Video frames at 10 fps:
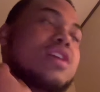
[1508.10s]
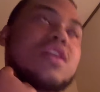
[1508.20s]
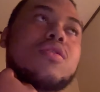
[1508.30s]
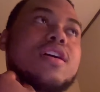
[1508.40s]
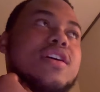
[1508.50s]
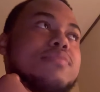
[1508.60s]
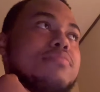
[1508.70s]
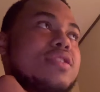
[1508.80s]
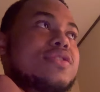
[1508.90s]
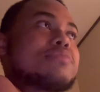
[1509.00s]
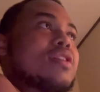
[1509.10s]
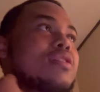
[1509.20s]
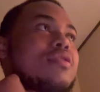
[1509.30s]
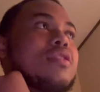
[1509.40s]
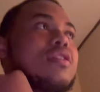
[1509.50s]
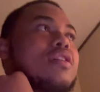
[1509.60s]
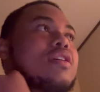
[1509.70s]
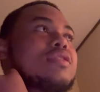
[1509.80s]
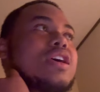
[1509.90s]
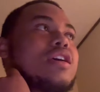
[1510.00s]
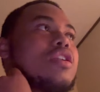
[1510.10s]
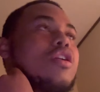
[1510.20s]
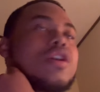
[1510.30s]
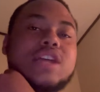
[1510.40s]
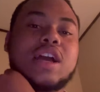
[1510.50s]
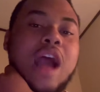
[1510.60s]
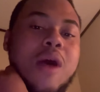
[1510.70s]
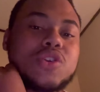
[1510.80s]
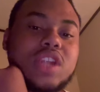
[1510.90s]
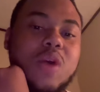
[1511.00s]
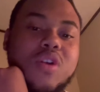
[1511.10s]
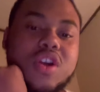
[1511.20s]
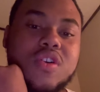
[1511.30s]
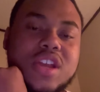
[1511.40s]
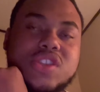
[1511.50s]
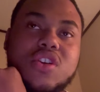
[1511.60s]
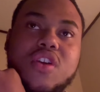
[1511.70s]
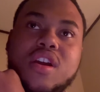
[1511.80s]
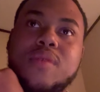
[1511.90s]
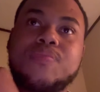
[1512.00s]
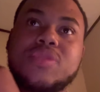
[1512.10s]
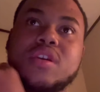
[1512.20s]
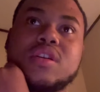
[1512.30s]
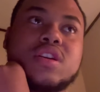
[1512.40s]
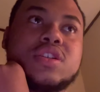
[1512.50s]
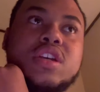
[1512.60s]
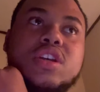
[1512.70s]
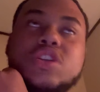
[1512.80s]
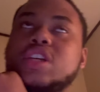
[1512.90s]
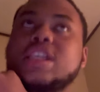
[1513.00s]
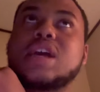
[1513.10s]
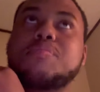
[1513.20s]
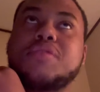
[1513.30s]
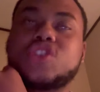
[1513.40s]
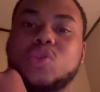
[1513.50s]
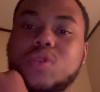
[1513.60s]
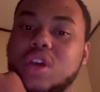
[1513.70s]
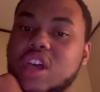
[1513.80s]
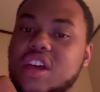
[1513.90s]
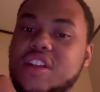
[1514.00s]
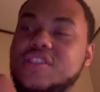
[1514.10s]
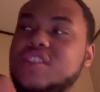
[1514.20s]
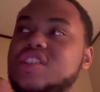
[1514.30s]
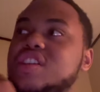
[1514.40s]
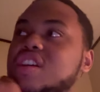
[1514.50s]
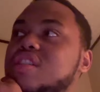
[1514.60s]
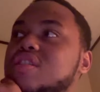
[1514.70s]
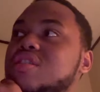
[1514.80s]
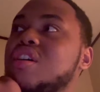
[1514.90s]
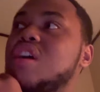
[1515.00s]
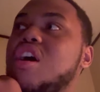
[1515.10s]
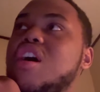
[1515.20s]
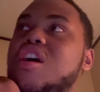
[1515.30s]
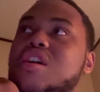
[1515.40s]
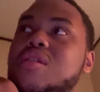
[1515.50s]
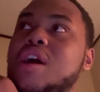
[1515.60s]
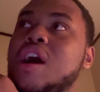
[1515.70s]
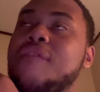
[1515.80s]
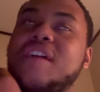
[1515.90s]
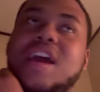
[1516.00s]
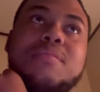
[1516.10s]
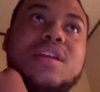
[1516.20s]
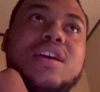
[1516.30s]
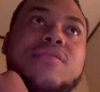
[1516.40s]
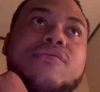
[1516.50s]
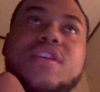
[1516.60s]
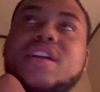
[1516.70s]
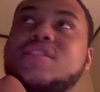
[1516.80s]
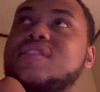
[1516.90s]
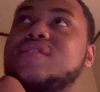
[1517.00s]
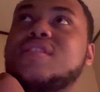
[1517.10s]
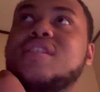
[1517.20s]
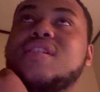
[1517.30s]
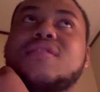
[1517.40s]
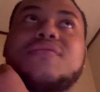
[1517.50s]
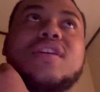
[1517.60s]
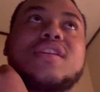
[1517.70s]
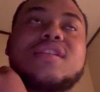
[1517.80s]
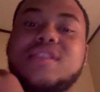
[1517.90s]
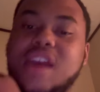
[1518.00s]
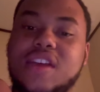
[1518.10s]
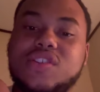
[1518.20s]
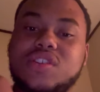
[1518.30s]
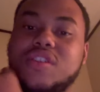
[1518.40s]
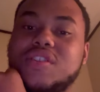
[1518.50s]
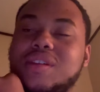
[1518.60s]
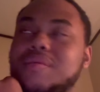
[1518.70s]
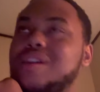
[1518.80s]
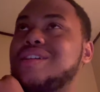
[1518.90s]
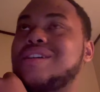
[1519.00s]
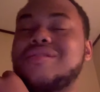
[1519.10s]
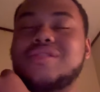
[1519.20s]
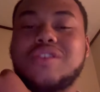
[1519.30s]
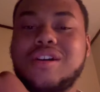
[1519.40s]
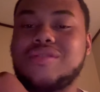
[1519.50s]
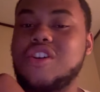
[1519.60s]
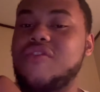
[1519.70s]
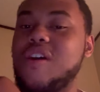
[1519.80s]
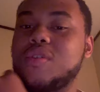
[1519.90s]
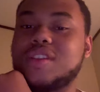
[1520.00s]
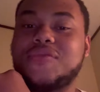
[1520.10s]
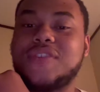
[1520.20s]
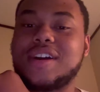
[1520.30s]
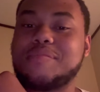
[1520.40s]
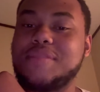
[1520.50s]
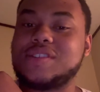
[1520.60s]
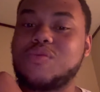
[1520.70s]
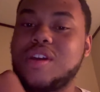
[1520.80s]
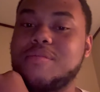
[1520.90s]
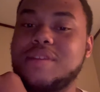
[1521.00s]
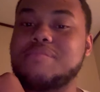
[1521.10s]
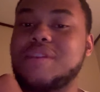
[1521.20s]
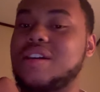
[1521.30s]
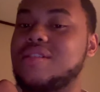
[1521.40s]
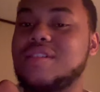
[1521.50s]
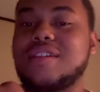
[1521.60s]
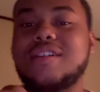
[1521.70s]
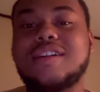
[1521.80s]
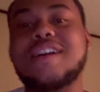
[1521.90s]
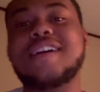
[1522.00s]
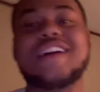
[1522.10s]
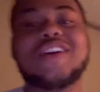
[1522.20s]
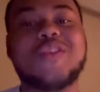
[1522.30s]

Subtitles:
ghetto-ass bitches, man. You know, because, like, I was on that one girl Instagram. She taking pictures with guns and shit. And all her family and friends is fucking gangsters. I'm like, I don't know if I want this fucking bitch around me, man. I